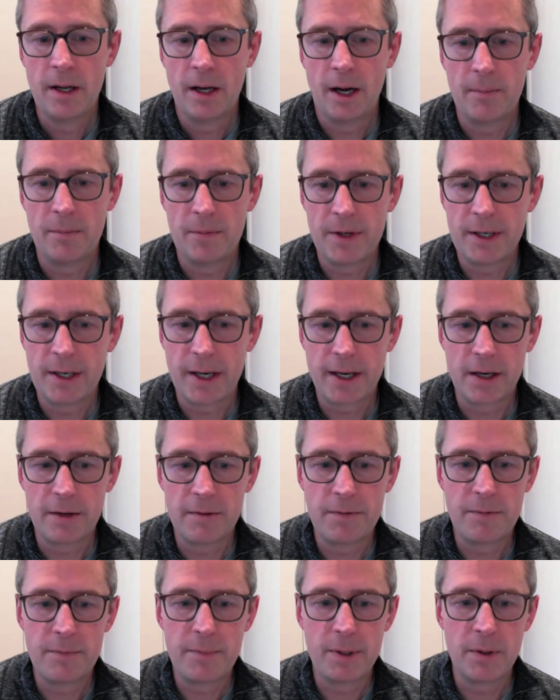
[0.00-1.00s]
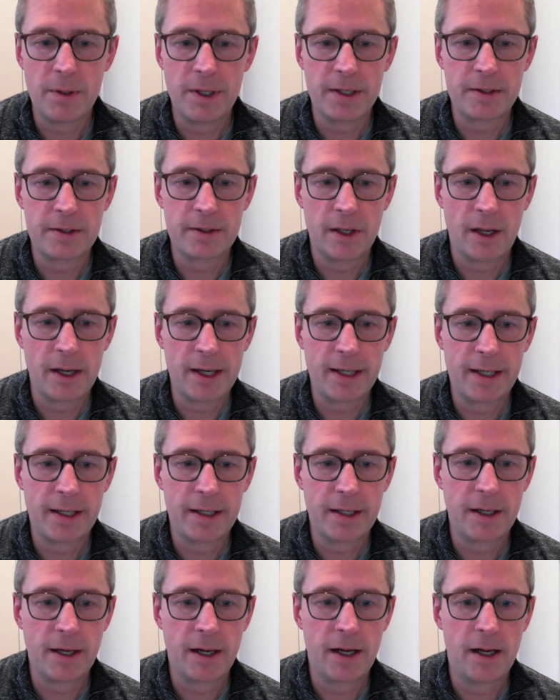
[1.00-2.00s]
I'm thinking of buildings
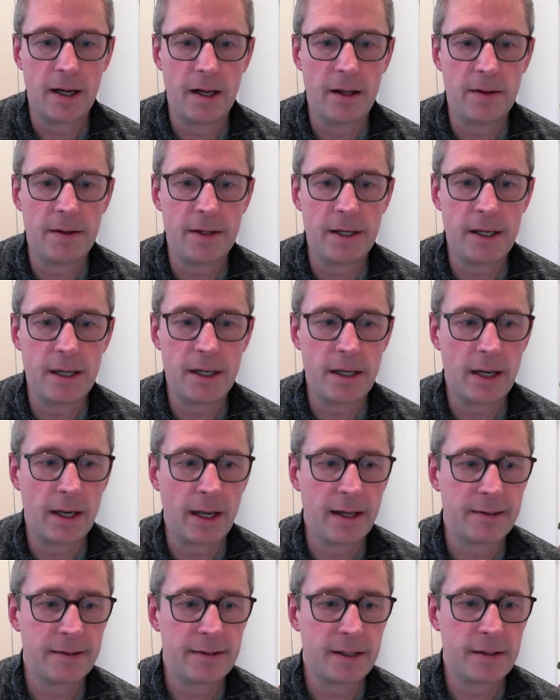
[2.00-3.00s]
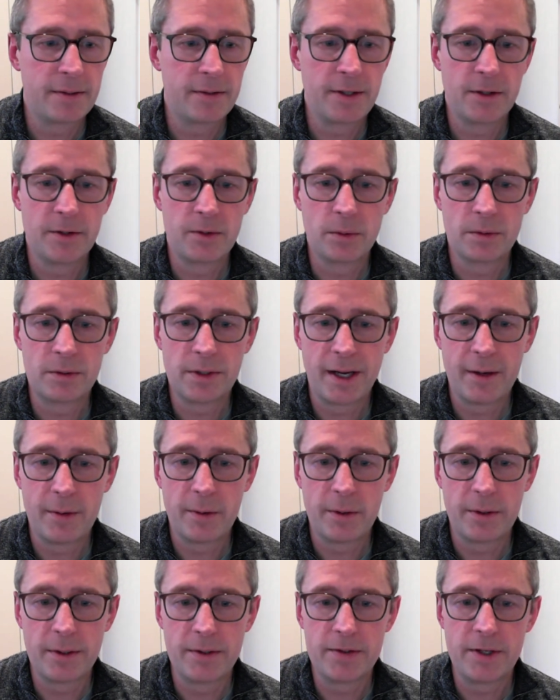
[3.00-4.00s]
like the Atlassian Central
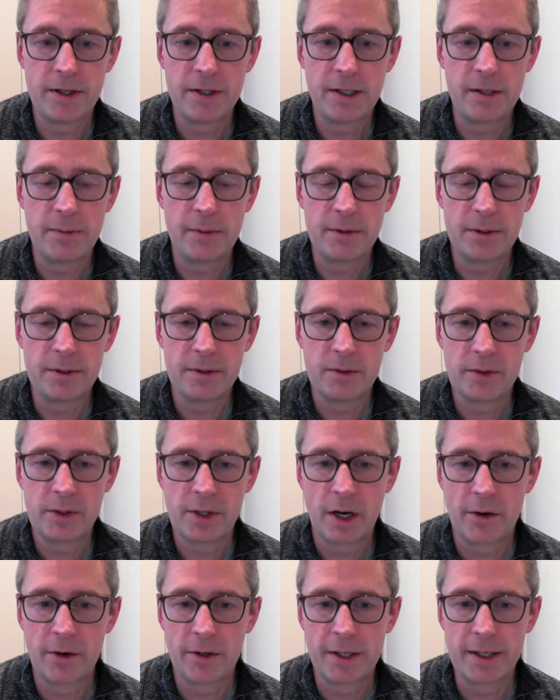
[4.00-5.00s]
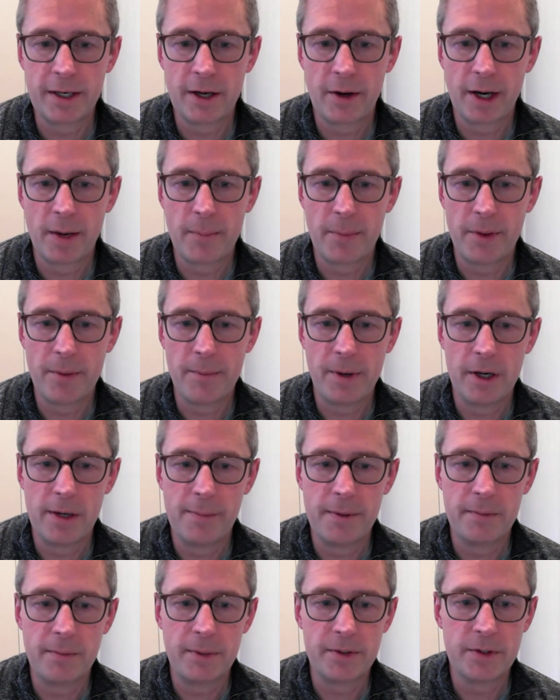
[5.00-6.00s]
Tower in Sydney, which is currently going up at the
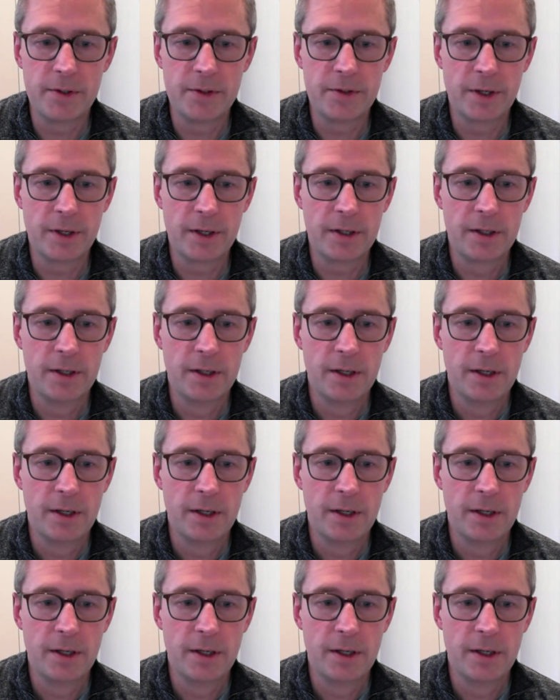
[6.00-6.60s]
moment, which is a